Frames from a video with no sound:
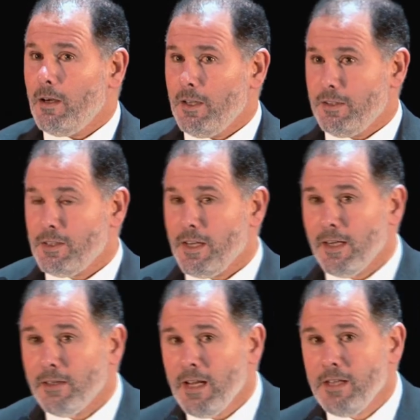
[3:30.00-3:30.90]
It's a
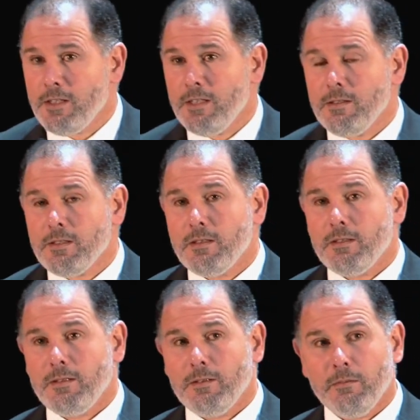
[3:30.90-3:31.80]
young nation
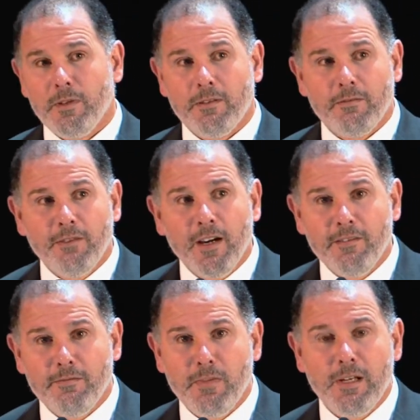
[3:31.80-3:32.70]
with
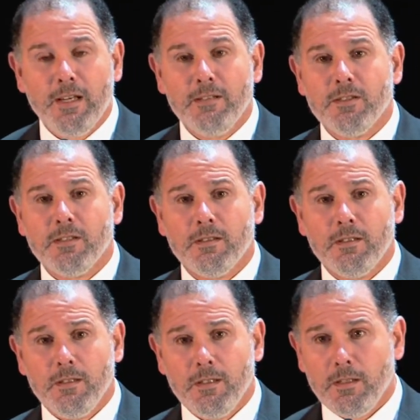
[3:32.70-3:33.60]
5 million,
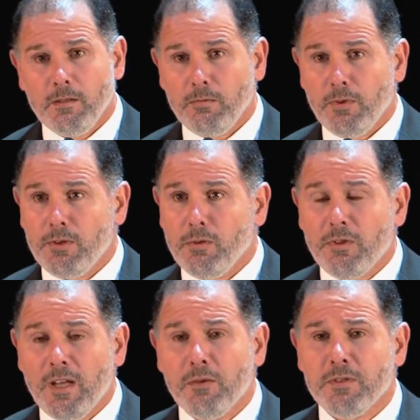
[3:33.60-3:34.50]
with
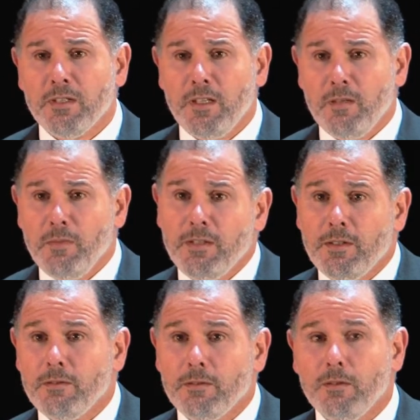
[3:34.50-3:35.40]
2,000
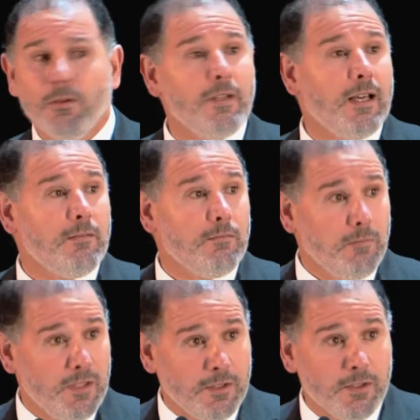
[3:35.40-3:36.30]
kilometers on the
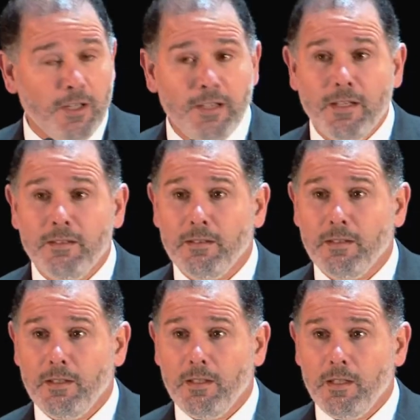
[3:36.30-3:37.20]
Mediterranean,
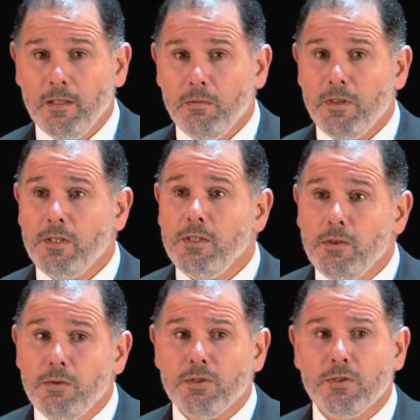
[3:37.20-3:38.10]
with
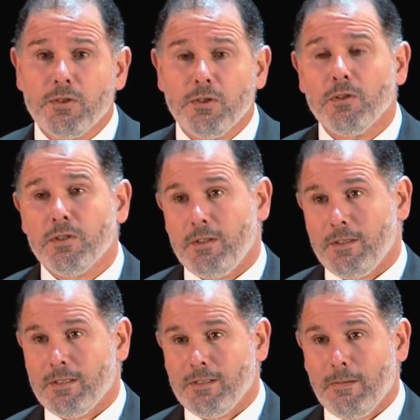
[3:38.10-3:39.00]
huge
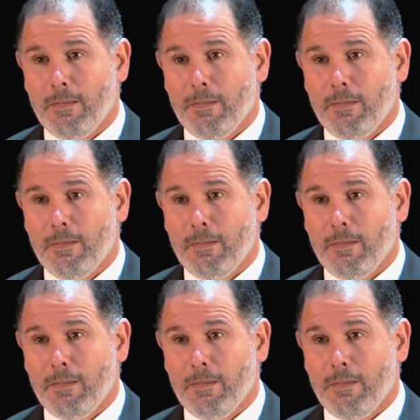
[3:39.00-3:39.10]
resources.